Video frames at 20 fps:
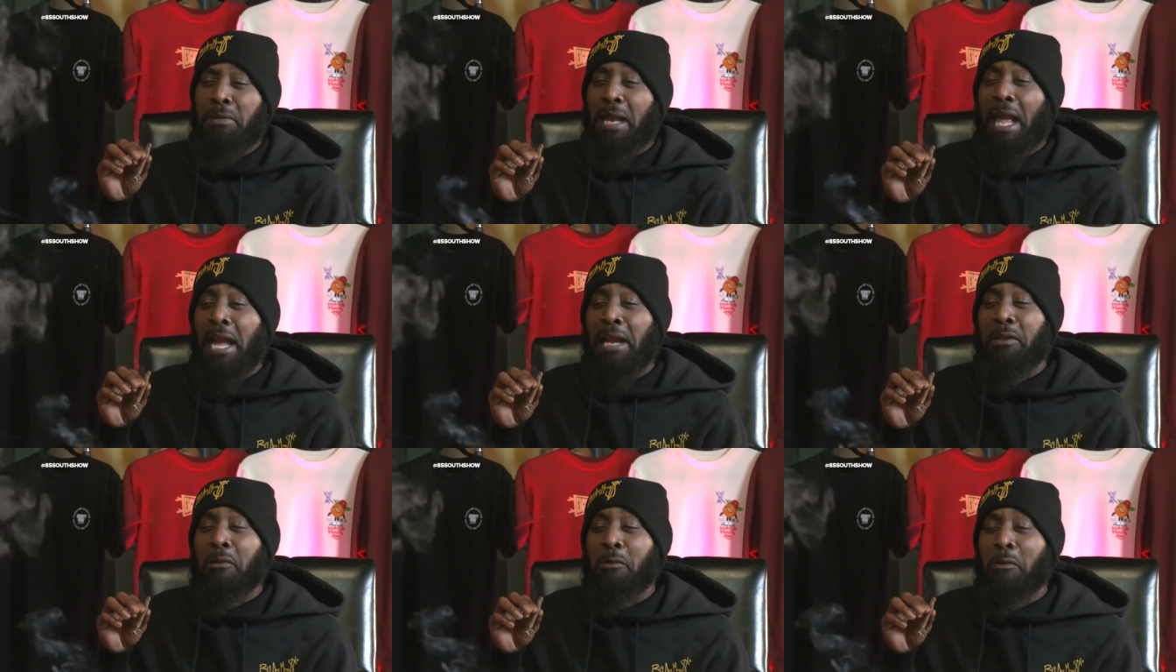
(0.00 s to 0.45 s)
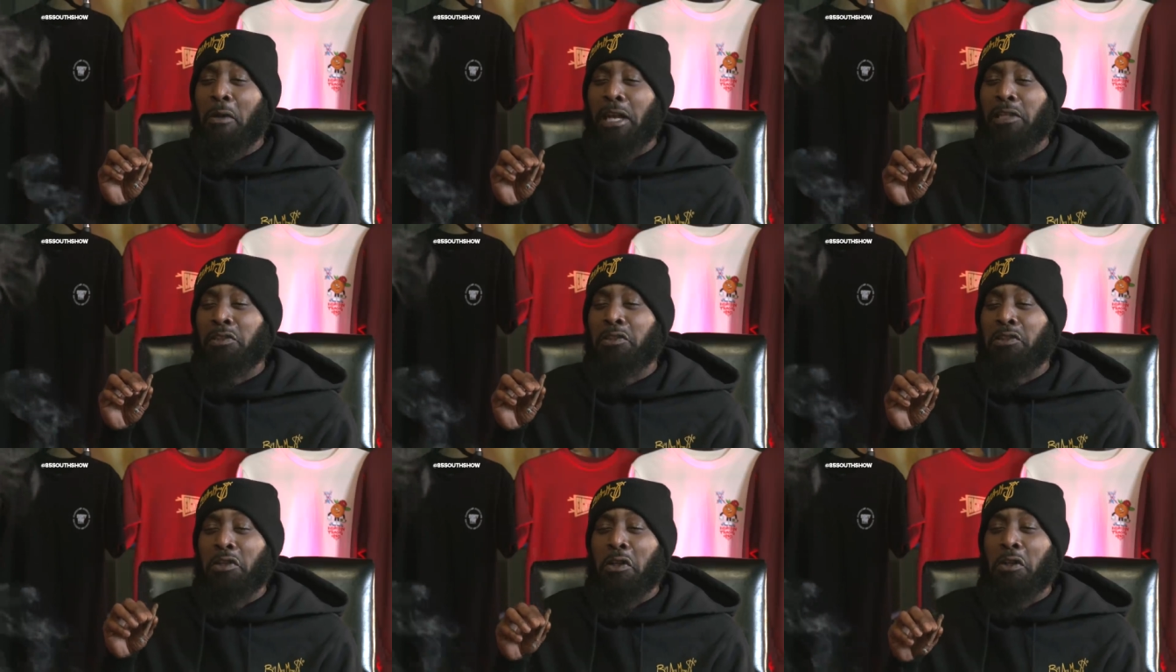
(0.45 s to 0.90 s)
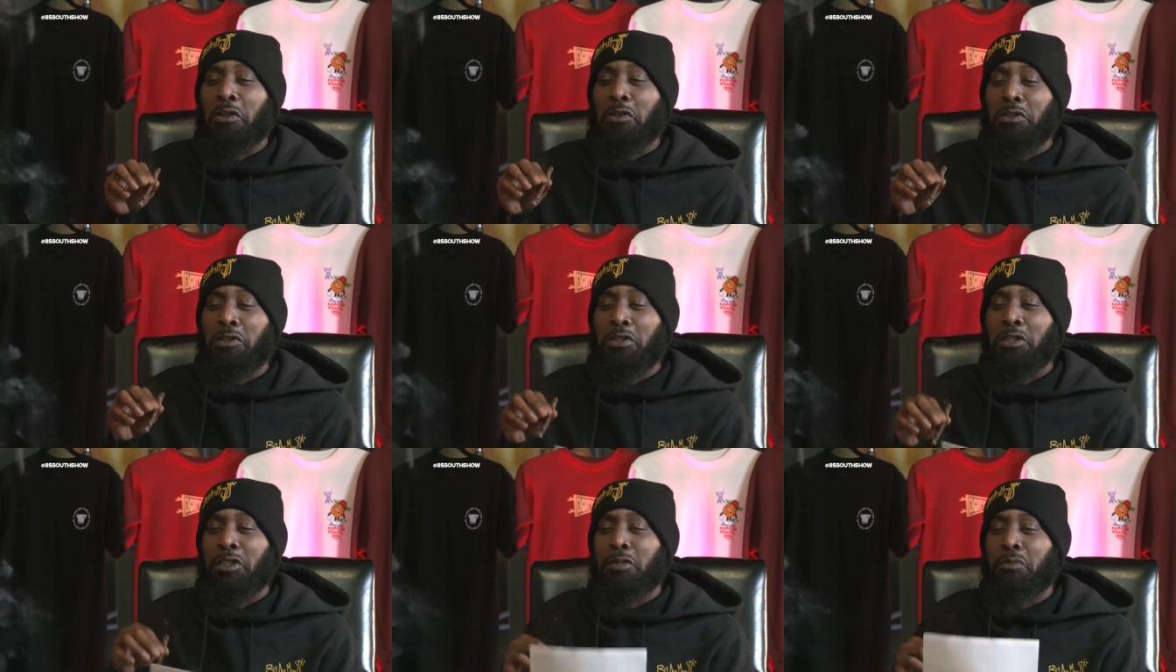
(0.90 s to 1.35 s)
yeah. black
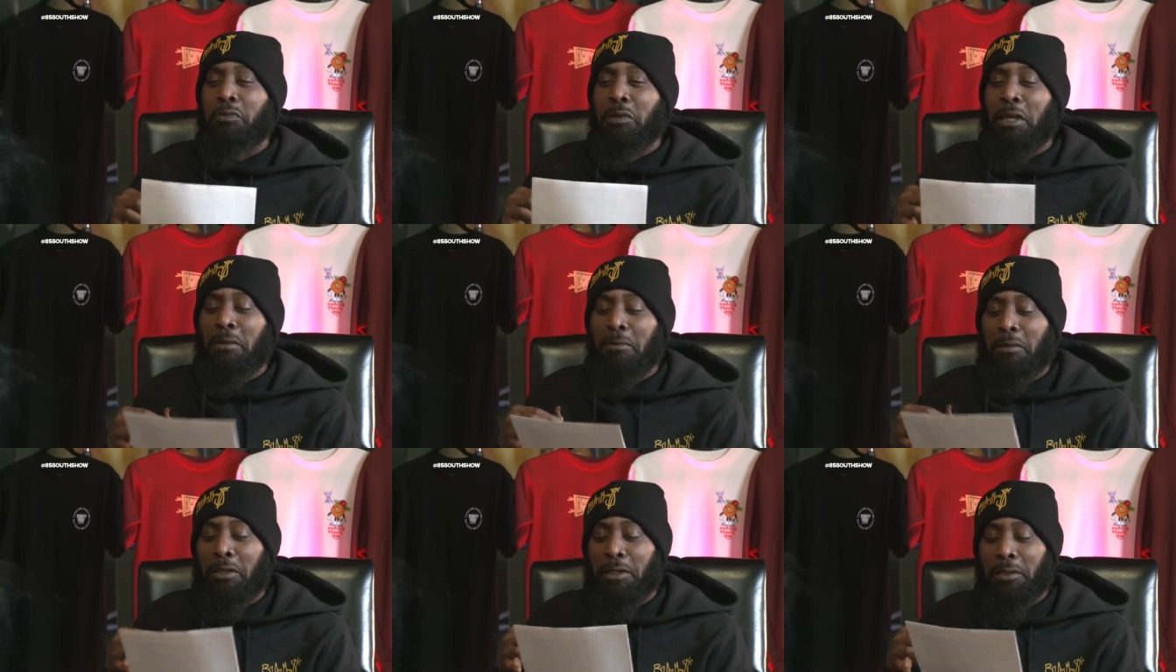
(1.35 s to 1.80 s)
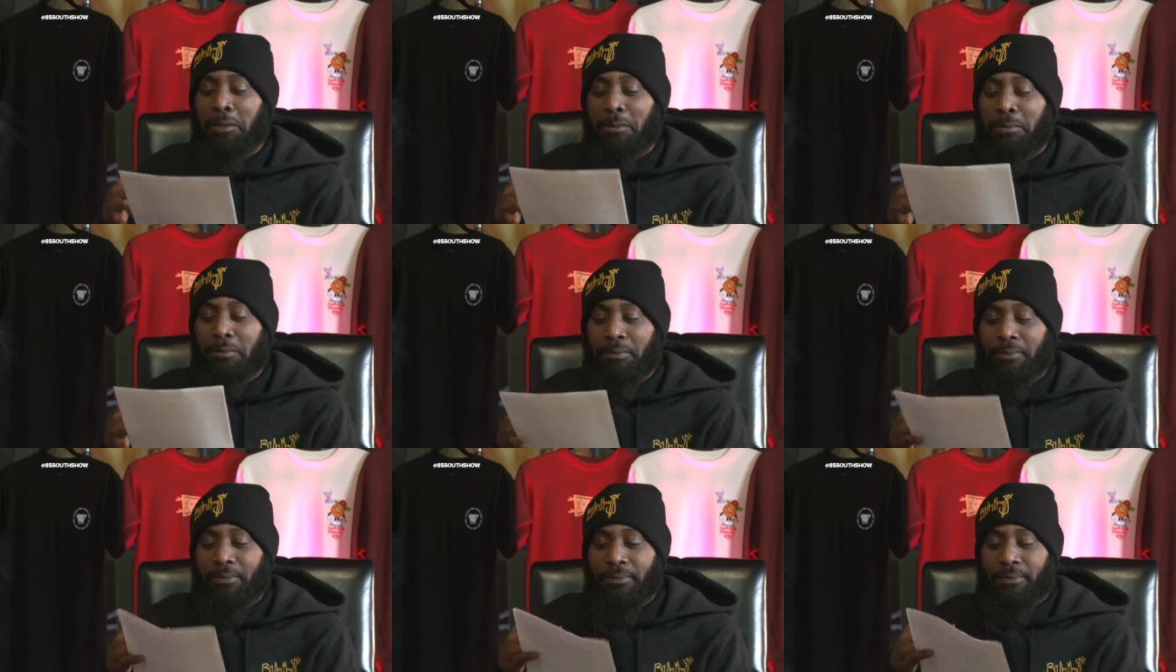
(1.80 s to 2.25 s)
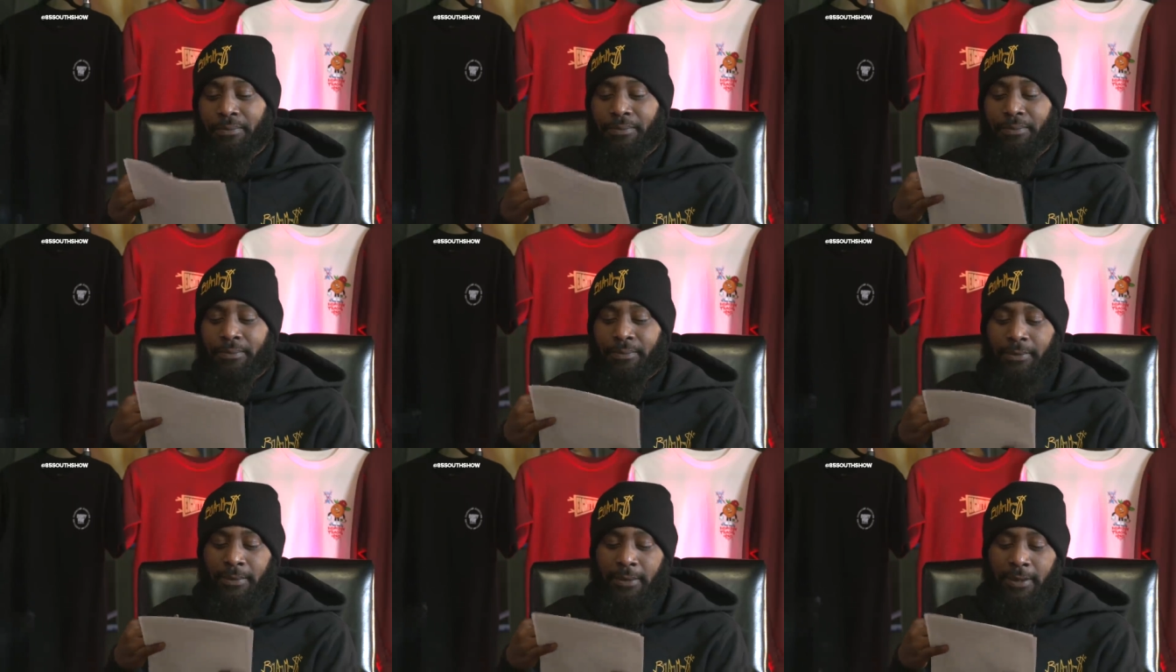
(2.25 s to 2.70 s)
grandson in this family? Then
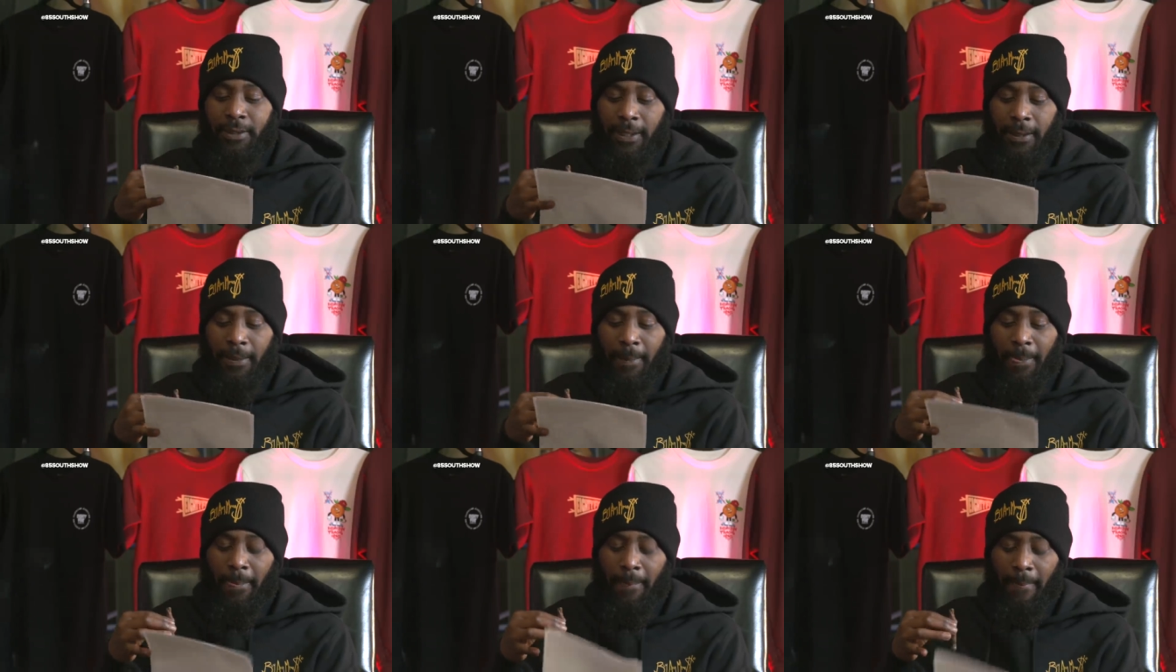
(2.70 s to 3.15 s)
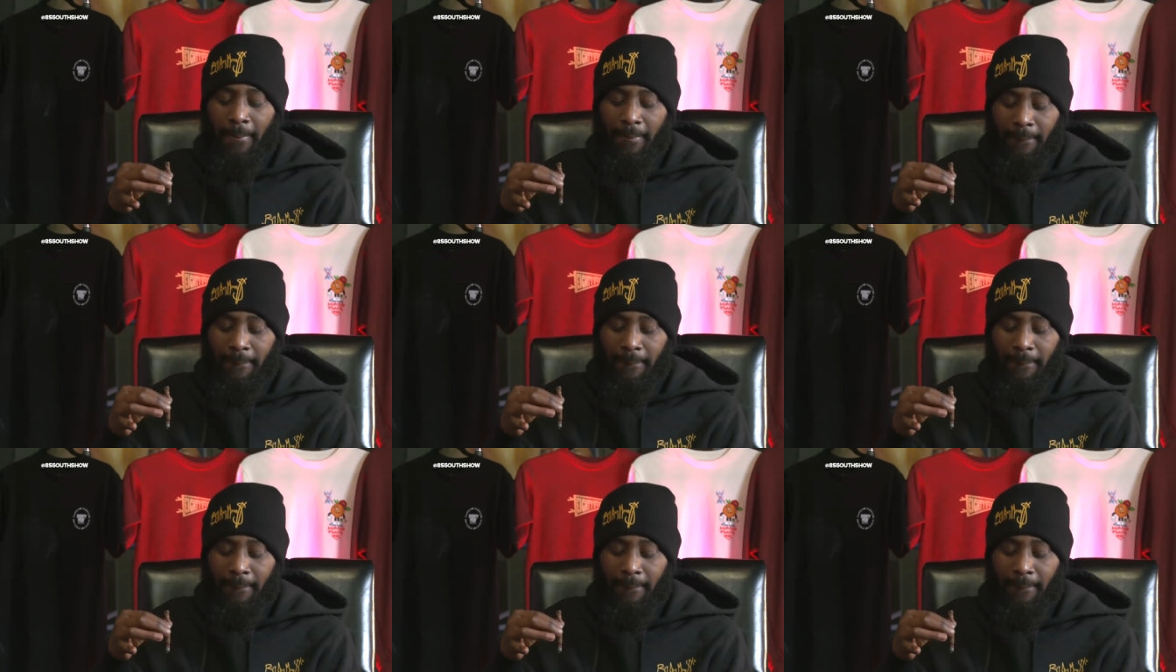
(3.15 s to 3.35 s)
they were worried about how